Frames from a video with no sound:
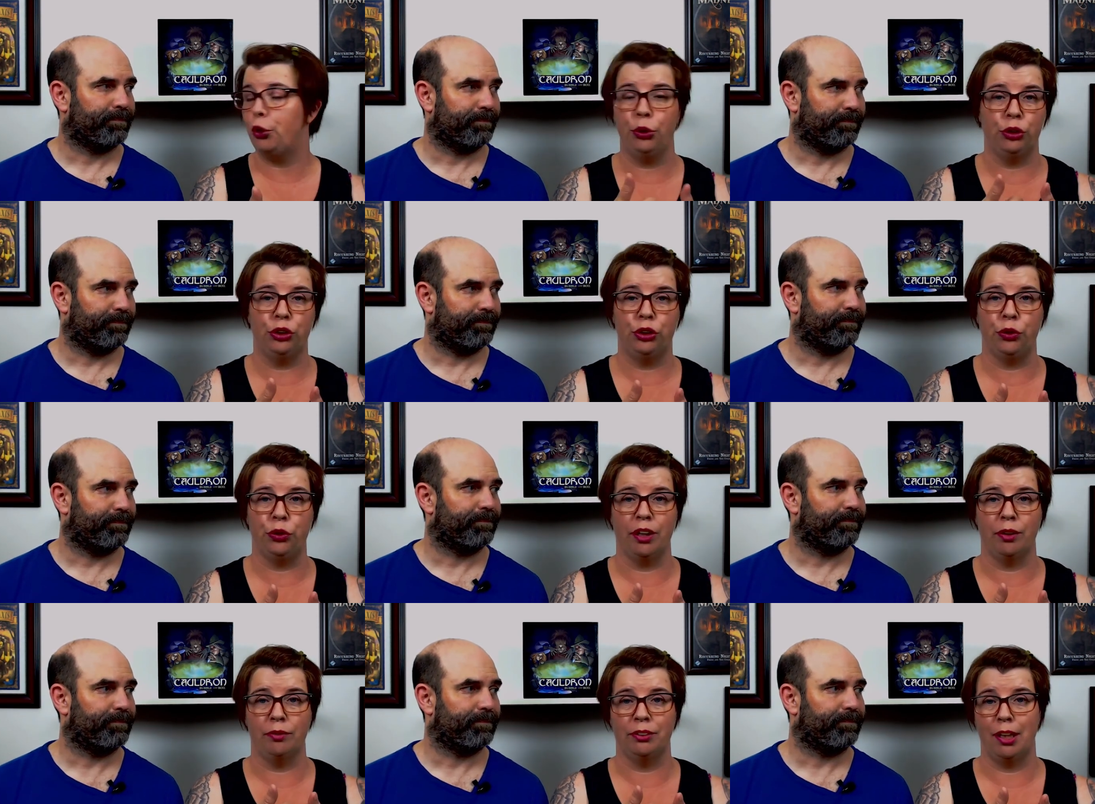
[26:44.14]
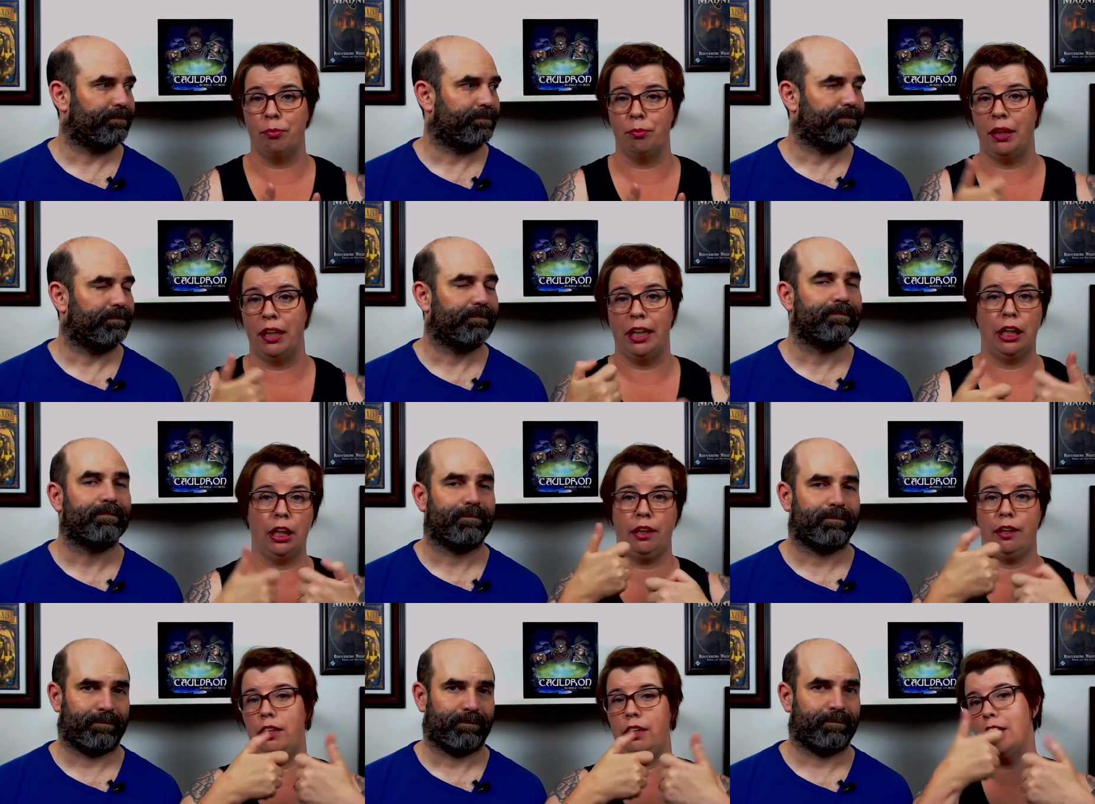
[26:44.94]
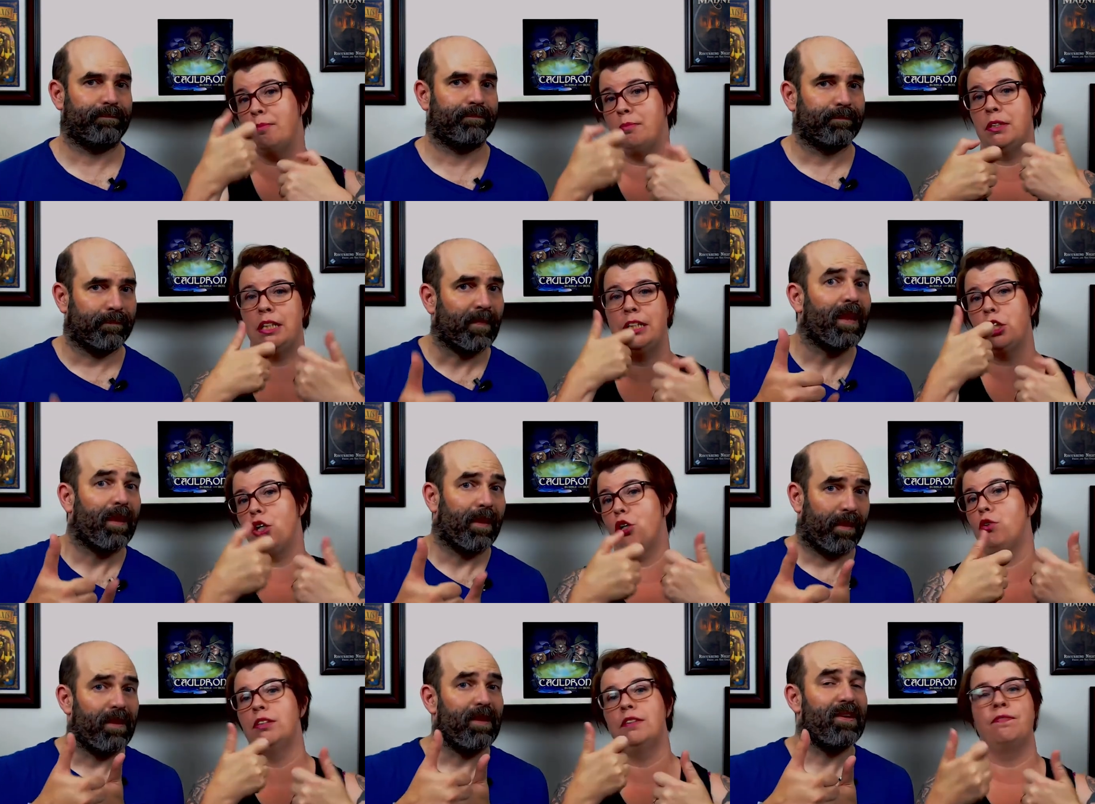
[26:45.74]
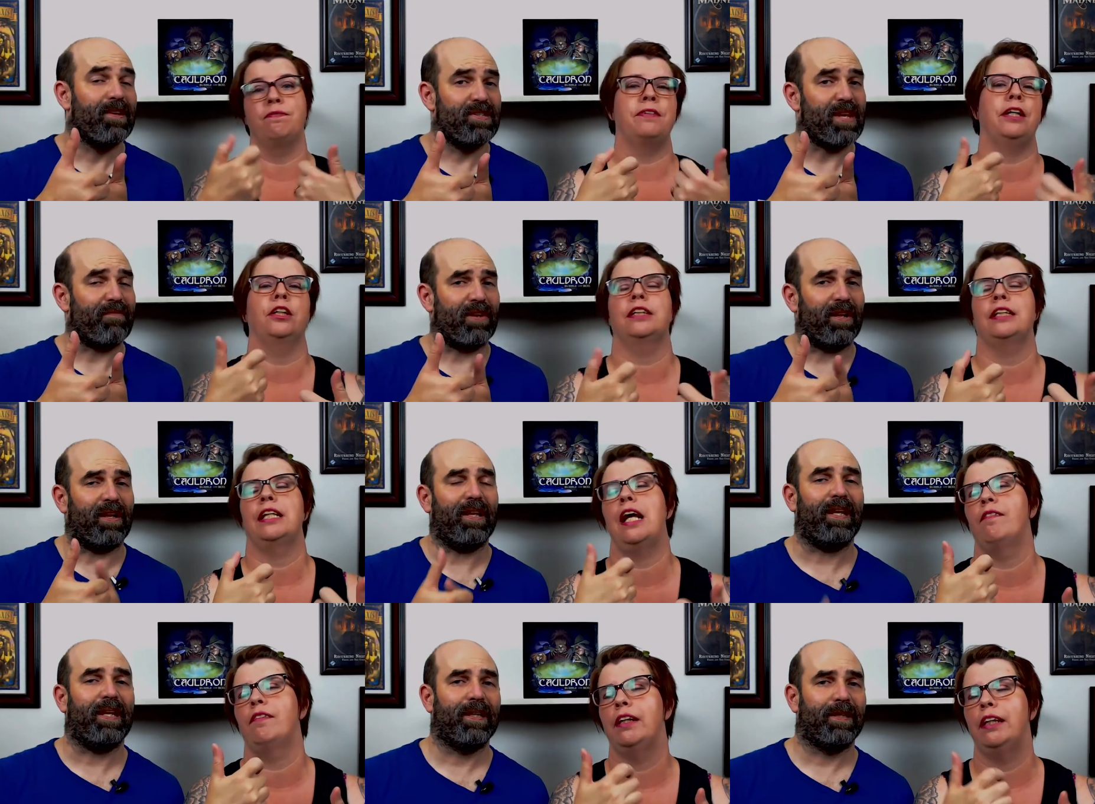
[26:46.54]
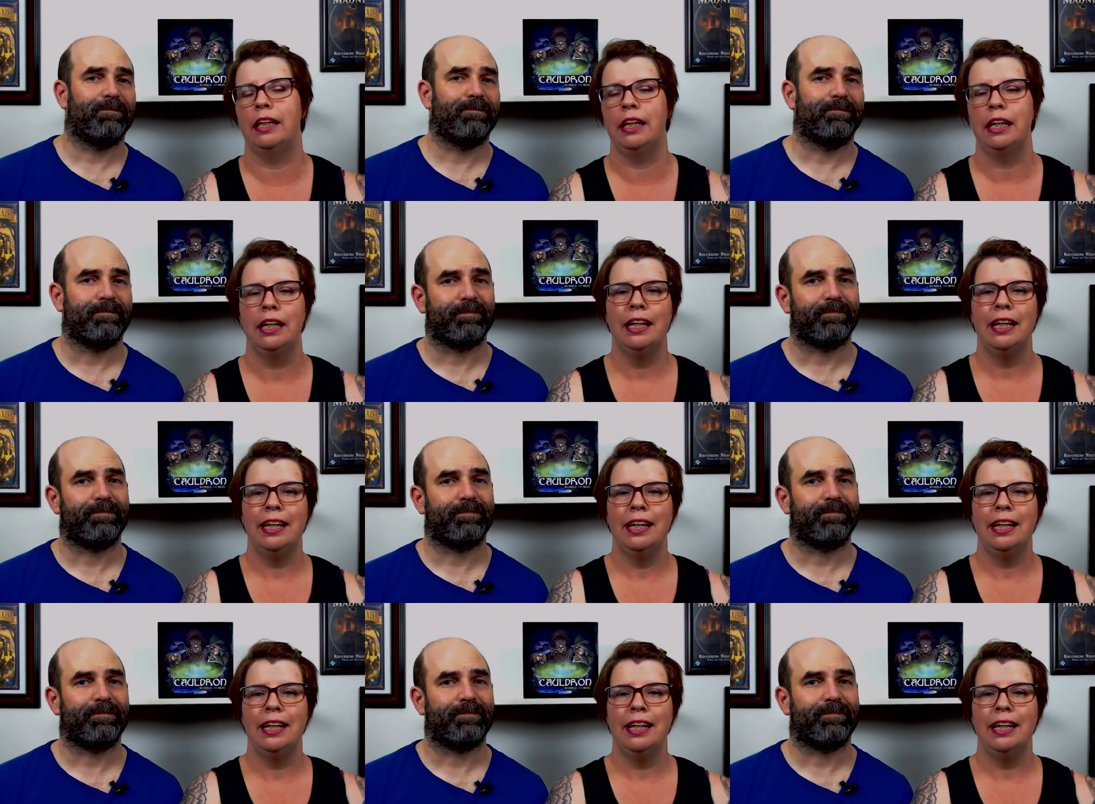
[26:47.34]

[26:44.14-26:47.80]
Speaker 1: huge two thumbs up. Like thumbs and toes and fingers Definitely. and everything.